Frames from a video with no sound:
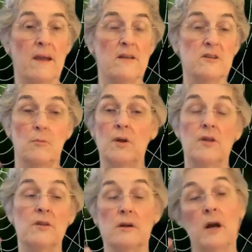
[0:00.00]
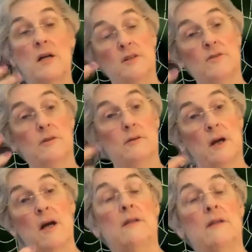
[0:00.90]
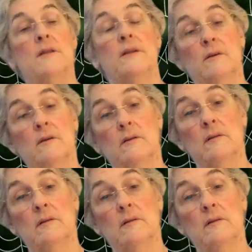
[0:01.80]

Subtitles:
So whether they're conscious or not, they're